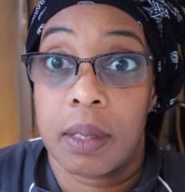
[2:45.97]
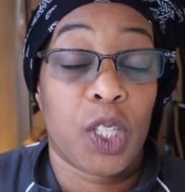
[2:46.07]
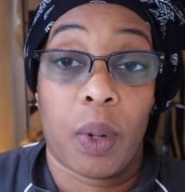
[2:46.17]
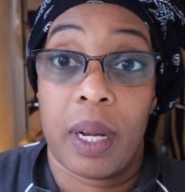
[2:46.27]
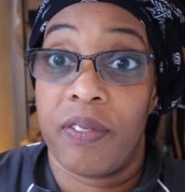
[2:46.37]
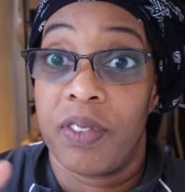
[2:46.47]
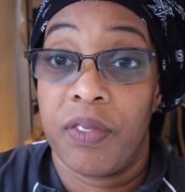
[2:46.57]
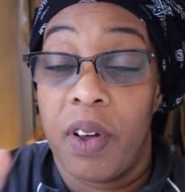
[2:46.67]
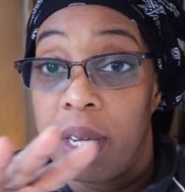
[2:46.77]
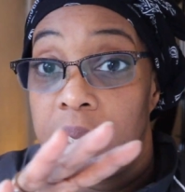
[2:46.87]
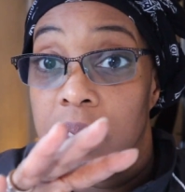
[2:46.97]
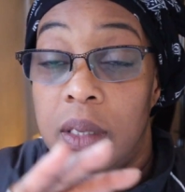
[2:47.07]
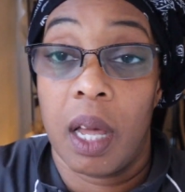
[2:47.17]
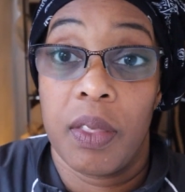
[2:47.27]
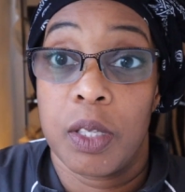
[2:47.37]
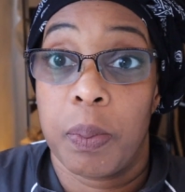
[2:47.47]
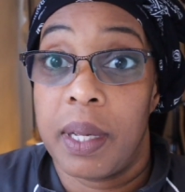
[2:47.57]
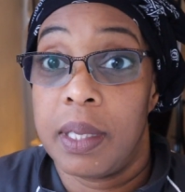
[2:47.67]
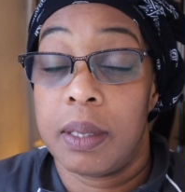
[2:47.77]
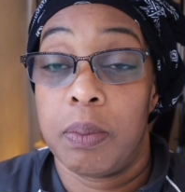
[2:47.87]
So I'd have to find other
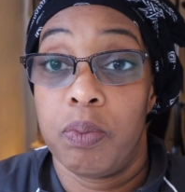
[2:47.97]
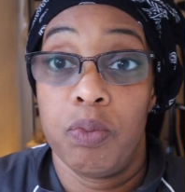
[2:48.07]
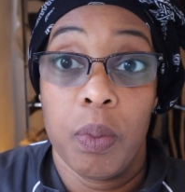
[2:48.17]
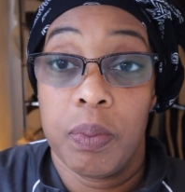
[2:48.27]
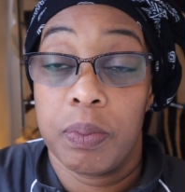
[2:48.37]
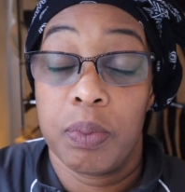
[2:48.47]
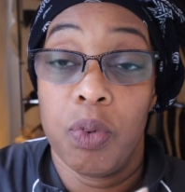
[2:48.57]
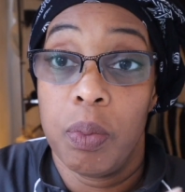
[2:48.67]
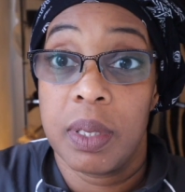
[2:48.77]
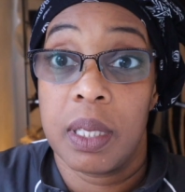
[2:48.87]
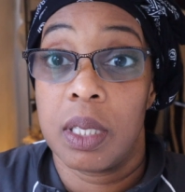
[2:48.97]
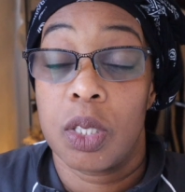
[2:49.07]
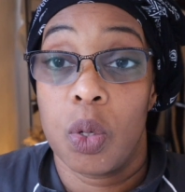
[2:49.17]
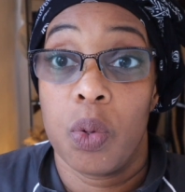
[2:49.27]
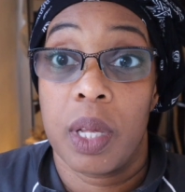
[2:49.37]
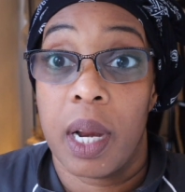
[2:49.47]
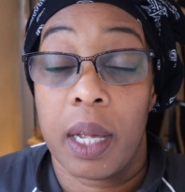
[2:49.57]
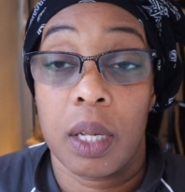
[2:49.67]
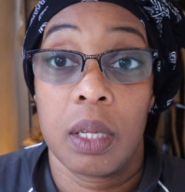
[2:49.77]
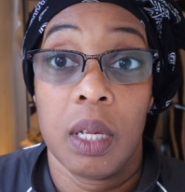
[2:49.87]
space rooms in the school that I
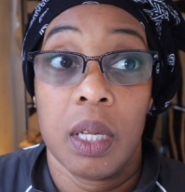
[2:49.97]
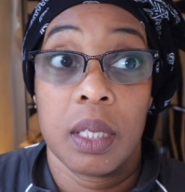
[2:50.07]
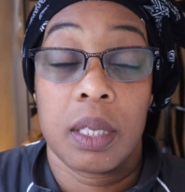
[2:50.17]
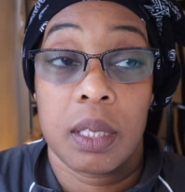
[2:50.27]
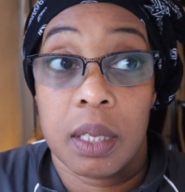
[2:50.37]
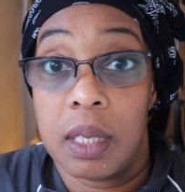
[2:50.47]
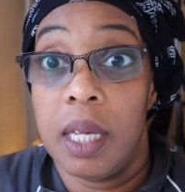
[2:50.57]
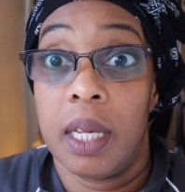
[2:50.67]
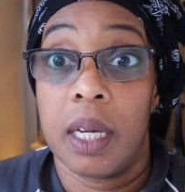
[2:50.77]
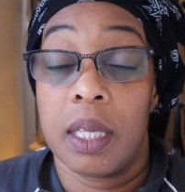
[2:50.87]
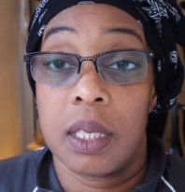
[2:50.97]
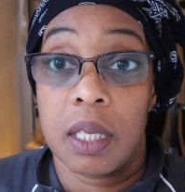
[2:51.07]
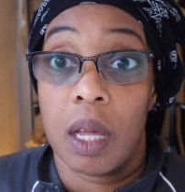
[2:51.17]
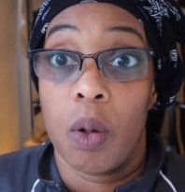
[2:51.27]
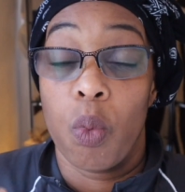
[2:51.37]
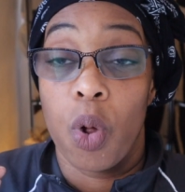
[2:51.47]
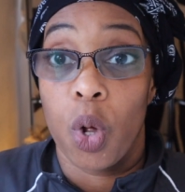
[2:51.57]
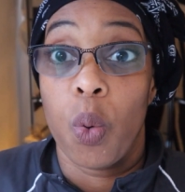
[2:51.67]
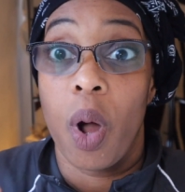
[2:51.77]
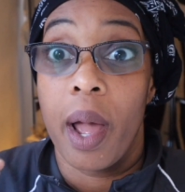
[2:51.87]
could sneak in and sit and
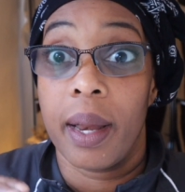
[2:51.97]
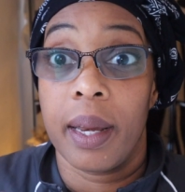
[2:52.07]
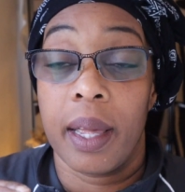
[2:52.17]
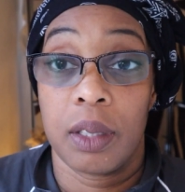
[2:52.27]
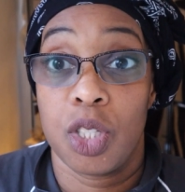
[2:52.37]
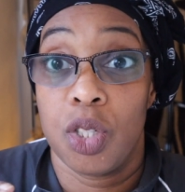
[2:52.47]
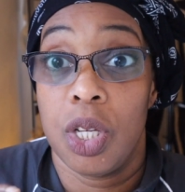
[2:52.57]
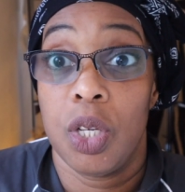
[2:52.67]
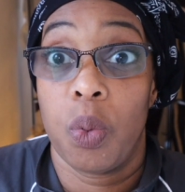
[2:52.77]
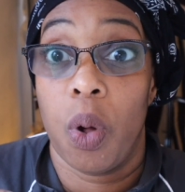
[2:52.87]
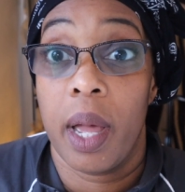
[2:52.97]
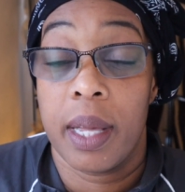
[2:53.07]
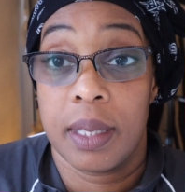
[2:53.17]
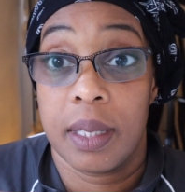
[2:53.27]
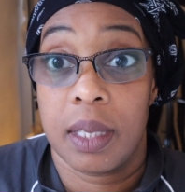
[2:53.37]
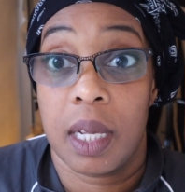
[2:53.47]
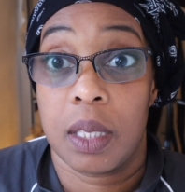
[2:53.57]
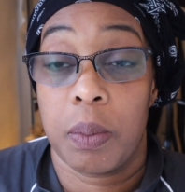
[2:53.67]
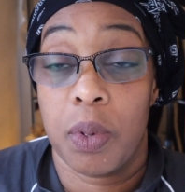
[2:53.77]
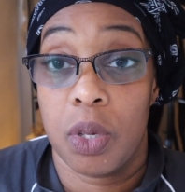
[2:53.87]
work quietly, because you need quiet as a
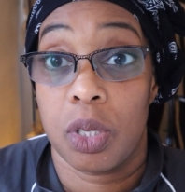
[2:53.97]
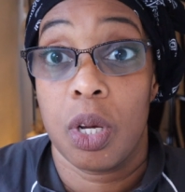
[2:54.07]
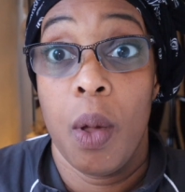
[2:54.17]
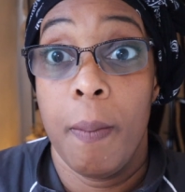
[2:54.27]
dyslexic person.